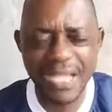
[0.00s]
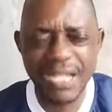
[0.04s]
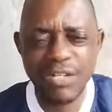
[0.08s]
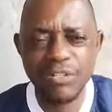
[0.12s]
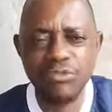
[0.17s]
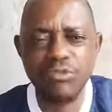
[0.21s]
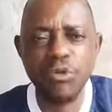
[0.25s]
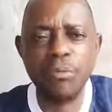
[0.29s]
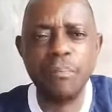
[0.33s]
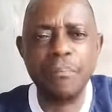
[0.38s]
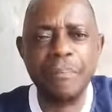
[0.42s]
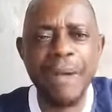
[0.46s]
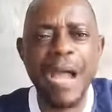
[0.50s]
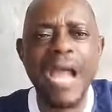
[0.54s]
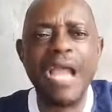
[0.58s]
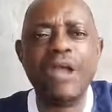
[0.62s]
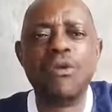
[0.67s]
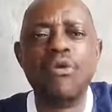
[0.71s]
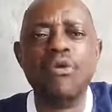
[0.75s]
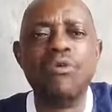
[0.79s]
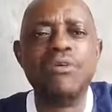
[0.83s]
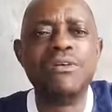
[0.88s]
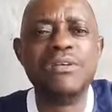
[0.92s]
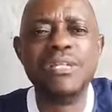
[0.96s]

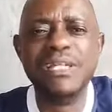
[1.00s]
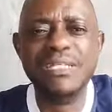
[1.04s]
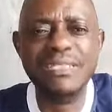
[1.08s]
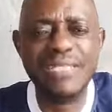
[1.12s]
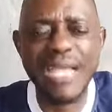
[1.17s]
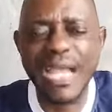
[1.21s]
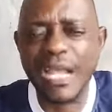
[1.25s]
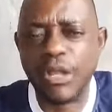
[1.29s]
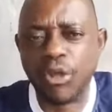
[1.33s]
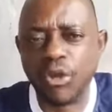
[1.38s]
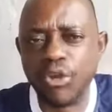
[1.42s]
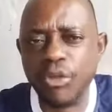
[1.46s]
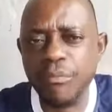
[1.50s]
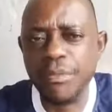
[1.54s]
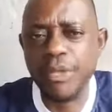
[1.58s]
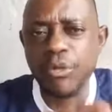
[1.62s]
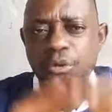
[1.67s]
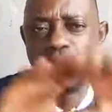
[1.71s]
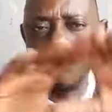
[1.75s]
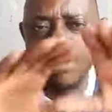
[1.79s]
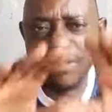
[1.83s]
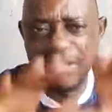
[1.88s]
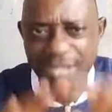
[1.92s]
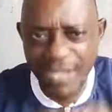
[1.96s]
the economy
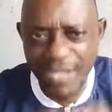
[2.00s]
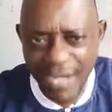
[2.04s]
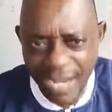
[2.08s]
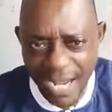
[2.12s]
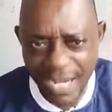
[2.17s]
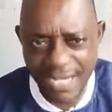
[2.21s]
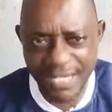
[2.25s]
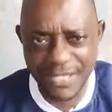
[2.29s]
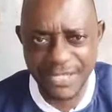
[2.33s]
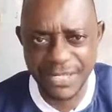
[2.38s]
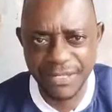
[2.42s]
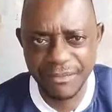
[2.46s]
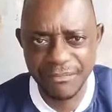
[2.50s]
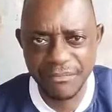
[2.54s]
go grand.